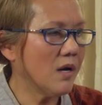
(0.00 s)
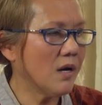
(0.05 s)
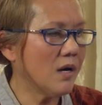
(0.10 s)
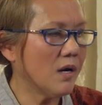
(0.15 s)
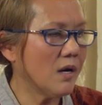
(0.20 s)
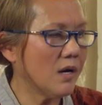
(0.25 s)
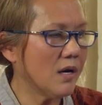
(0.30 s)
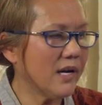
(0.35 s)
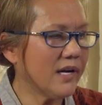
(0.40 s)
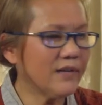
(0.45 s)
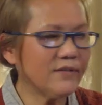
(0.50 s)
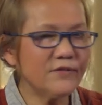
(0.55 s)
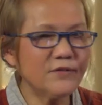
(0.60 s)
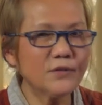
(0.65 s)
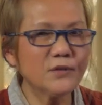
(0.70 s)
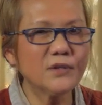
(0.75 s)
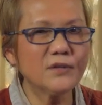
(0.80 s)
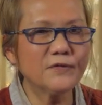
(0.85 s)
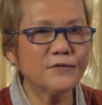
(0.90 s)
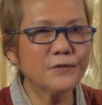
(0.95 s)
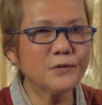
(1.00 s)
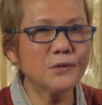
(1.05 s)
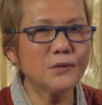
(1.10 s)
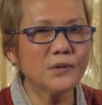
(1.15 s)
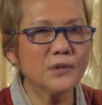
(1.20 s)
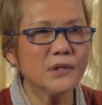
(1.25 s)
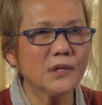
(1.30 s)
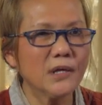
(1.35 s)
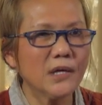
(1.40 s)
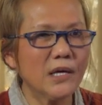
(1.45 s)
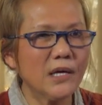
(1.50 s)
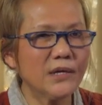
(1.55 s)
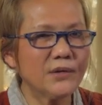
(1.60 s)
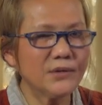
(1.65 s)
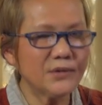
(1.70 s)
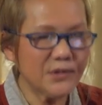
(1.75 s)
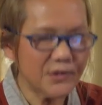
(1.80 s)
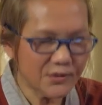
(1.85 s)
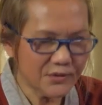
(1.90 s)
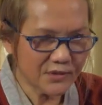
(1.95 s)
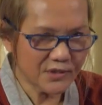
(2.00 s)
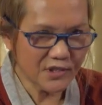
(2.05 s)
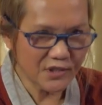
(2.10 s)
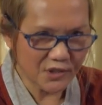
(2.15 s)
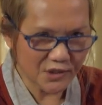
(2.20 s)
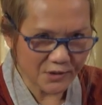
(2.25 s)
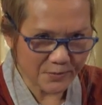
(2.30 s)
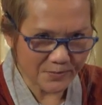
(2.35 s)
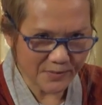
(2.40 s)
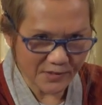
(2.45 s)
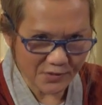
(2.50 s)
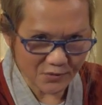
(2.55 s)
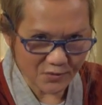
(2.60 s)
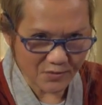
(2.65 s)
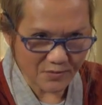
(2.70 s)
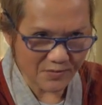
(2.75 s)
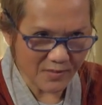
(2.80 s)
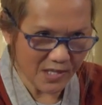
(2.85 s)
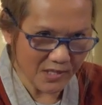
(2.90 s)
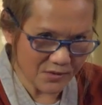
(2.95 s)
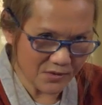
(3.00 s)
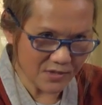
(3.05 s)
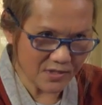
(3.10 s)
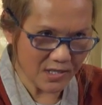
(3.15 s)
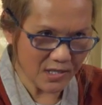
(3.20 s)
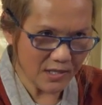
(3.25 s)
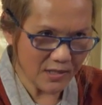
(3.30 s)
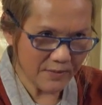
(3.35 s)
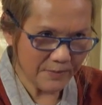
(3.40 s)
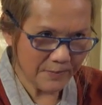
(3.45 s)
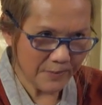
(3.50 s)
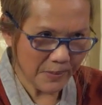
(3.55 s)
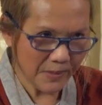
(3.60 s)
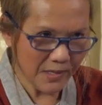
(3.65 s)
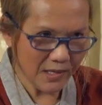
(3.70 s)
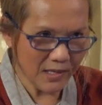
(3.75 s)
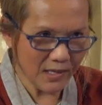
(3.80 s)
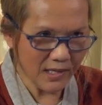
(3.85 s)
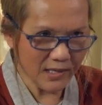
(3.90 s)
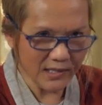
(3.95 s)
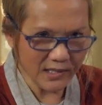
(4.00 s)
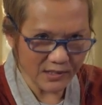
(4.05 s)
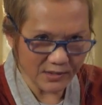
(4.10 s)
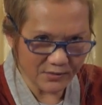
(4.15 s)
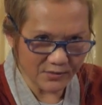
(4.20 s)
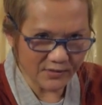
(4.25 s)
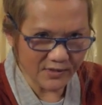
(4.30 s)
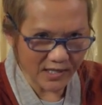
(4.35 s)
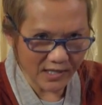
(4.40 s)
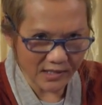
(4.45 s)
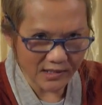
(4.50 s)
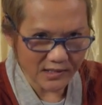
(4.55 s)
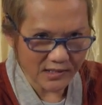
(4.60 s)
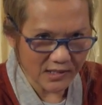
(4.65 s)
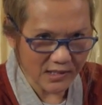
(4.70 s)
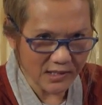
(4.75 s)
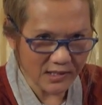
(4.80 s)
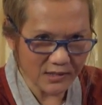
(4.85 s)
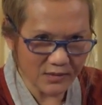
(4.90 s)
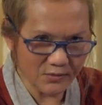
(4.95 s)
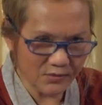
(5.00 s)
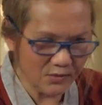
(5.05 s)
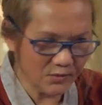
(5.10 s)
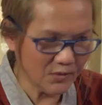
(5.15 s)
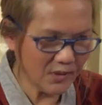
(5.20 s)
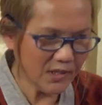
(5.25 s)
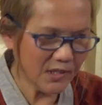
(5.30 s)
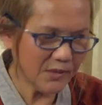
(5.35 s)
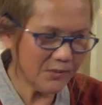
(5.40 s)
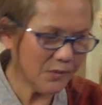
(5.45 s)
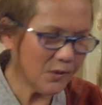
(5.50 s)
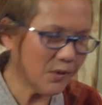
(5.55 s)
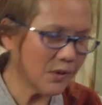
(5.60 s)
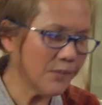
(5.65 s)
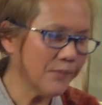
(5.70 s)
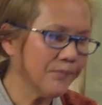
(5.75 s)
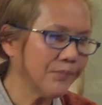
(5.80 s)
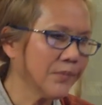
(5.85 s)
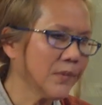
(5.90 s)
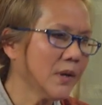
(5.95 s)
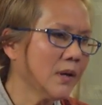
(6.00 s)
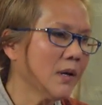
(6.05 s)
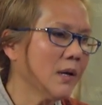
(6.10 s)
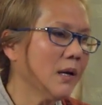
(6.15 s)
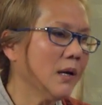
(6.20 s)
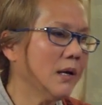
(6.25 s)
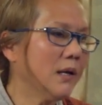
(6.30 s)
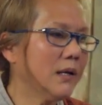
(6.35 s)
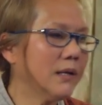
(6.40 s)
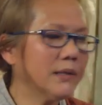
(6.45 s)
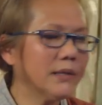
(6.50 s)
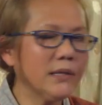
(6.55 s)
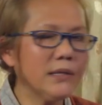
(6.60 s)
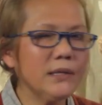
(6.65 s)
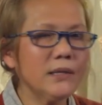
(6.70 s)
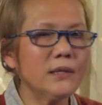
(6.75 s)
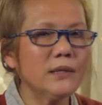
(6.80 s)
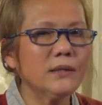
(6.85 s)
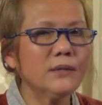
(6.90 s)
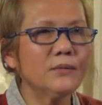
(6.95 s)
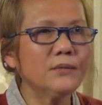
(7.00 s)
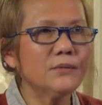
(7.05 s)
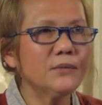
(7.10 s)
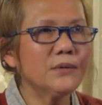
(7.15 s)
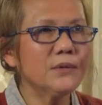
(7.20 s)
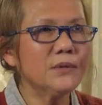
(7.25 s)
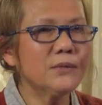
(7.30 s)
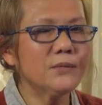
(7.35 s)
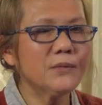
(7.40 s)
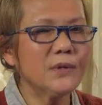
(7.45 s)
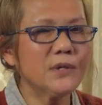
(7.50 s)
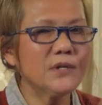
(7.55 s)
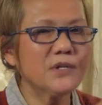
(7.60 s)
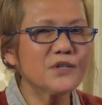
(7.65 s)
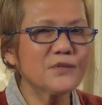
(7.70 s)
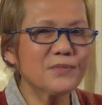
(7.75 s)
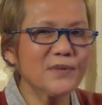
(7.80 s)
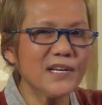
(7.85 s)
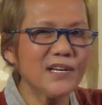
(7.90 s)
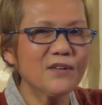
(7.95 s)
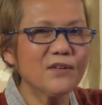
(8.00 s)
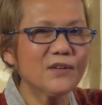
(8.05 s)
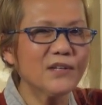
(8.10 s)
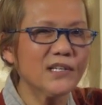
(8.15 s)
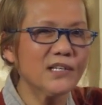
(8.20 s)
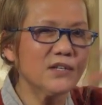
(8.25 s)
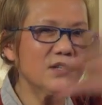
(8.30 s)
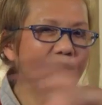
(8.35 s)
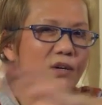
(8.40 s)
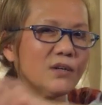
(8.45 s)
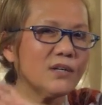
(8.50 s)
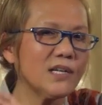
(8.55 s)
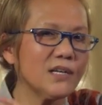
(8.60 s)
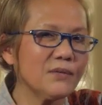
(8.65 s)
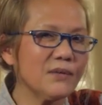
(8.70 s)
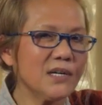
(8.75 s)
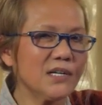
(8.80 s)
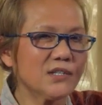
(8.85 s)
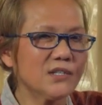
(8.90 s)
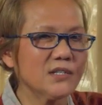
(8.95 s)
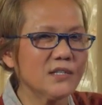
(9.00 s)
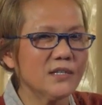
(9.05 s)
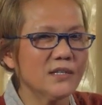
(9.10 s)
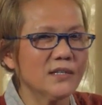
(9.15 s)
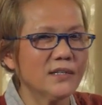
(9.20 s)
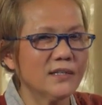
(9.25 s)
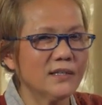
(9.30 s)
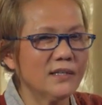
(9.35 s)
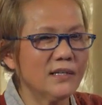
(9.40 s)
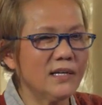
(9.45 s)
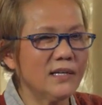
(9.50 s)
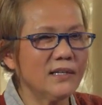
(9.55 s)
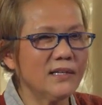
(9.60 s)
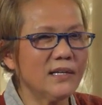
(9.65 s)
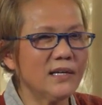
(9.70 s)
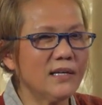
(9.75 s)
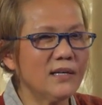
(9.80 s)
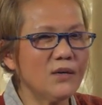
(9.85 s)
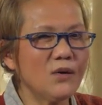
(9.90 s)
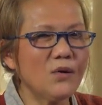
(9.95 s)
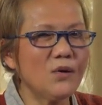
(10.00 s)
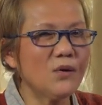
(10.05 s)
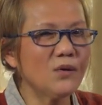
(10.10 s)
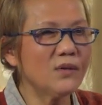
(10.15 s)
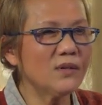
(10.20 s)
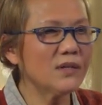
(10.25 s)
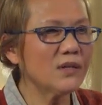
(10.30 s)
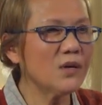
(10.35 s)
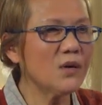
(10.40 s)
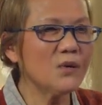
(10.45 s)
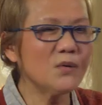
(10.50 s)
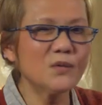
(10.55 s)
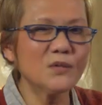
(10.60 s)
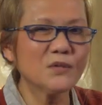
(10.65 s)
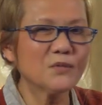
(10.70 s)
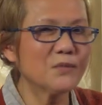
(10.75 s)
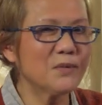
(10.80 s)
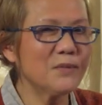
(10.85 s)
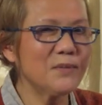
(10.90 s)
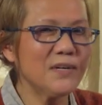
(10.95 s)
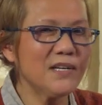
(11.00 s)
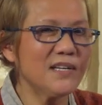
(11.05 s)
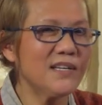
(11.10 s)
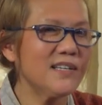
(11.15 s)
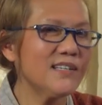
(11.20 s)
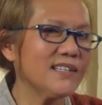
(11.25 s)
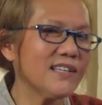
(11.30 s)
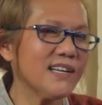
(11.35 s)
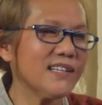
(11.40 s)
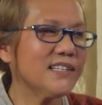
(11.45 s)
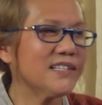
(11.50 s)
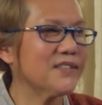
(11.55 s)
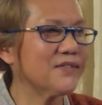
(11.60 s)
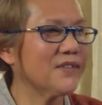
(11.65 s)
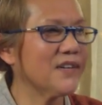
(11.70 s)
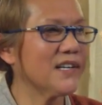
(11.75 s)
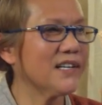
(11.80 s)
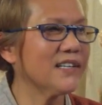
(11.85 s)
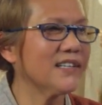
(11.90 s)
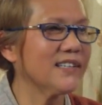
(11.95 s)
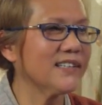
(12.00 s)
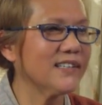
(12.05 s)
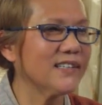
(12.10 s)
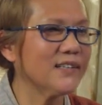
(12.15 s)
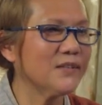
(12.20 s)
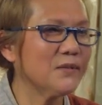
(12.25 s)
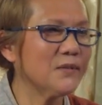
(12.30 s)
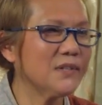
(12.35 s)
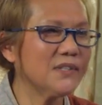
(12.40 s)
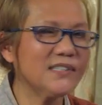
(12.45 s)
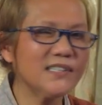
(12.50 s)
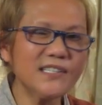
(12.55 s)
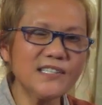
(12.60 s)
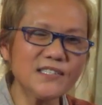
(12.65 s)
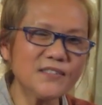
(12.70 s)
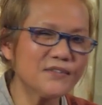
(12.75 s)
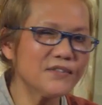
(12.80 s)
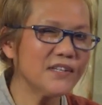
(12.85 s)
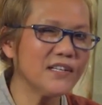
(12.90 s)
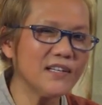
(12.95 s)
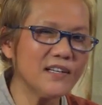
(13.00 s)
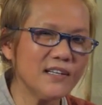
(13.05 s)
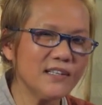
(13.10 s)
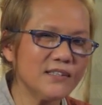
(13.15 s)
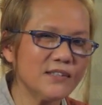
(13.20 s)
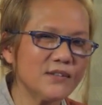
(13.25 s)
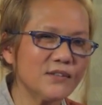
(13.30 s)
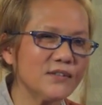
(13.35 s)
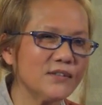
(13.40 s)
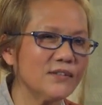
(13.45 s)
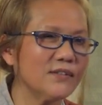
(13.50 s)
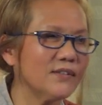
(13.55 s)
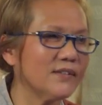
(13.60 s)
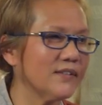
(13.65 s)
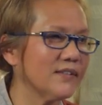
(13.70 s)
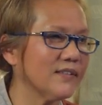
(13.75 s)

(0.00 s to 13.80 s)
handful of food, and you use a special mantra. I can do that. I don't do anymore. And then we sprinkle in all direction, and then all the ghosts will be satisfied with such a very little